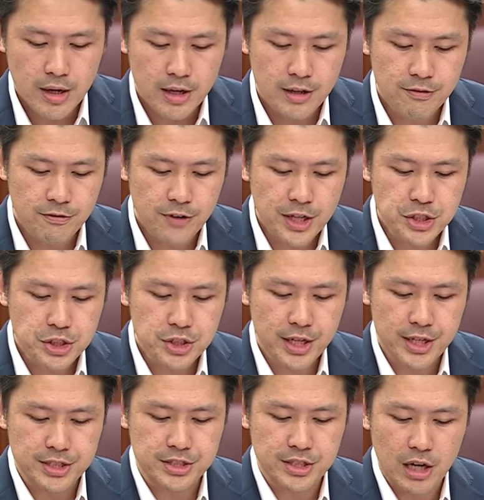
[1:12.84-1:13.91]
Inflation
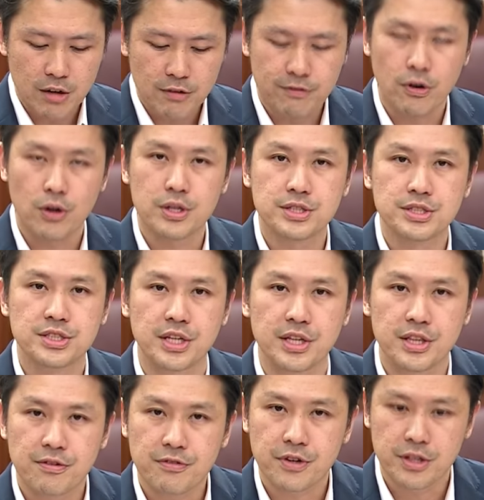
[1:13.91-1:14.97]
has now fallen
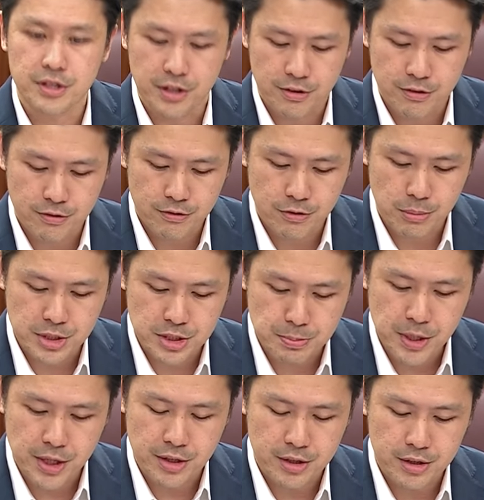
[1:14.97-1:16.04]
significantly from its
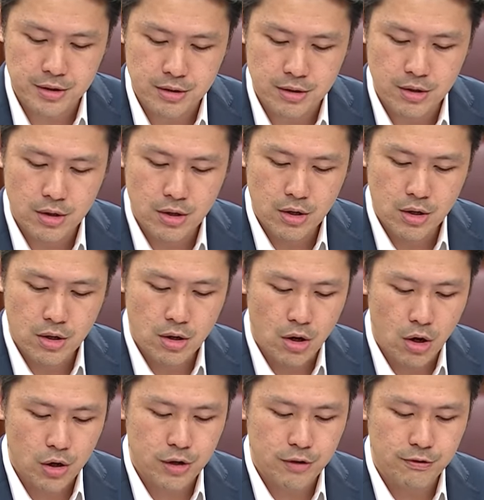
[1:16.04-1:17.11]
peak.
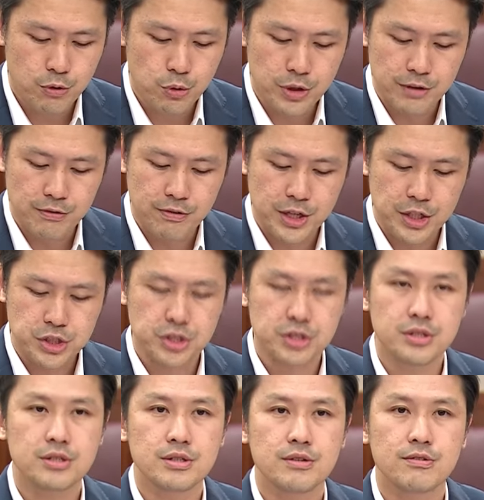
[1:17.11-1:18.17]
Hawker food
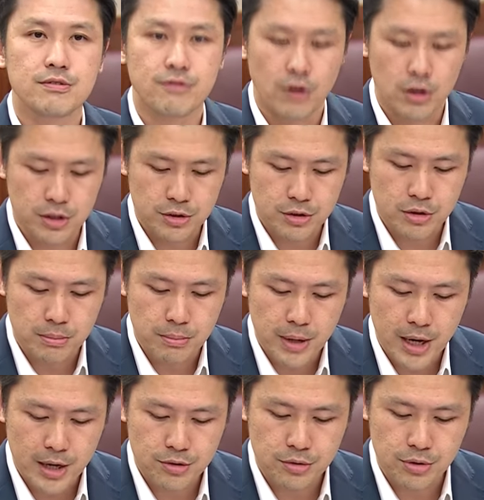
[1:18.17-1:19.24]
inflation fallen
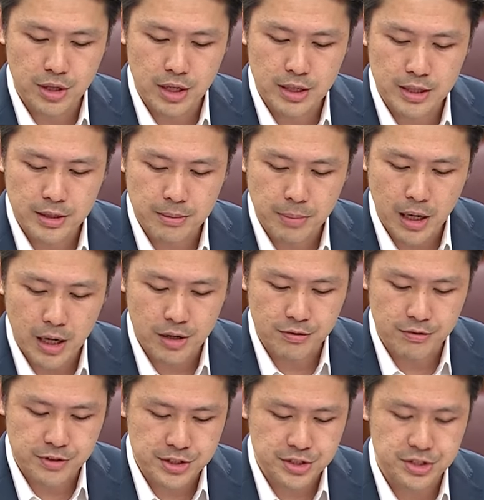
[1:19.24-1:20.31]
compared to the earlier part
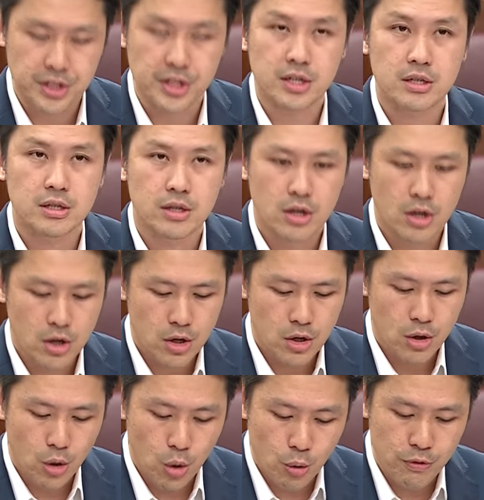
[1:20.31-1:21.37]
of this year.
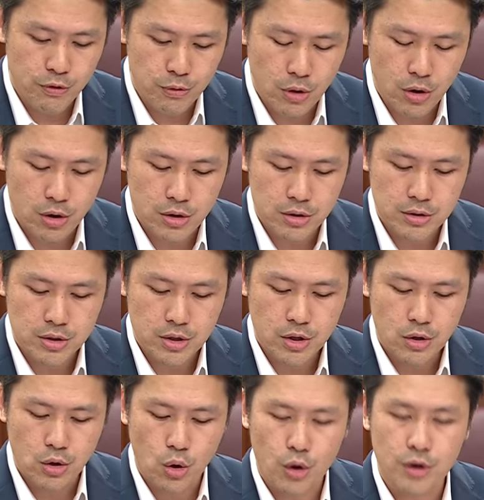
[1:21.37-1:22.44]
Overall,
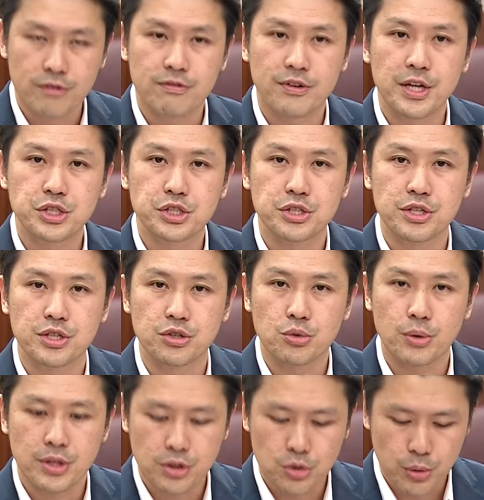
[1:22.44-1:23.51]
core inflation in
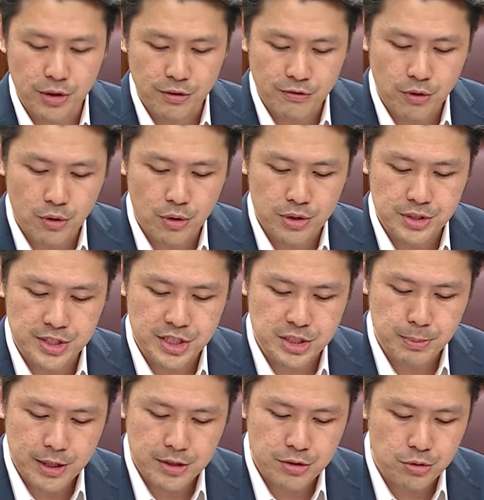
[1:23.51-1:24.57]
2024 is
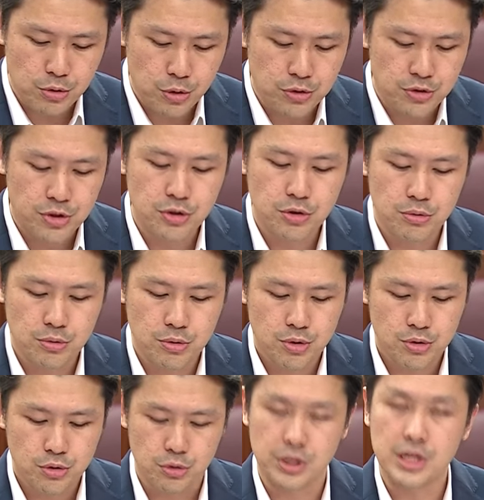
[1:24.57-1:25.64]
expected to continue
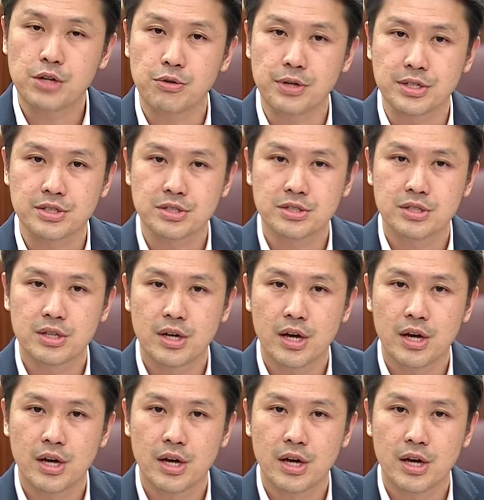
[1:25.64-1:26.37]
to decrease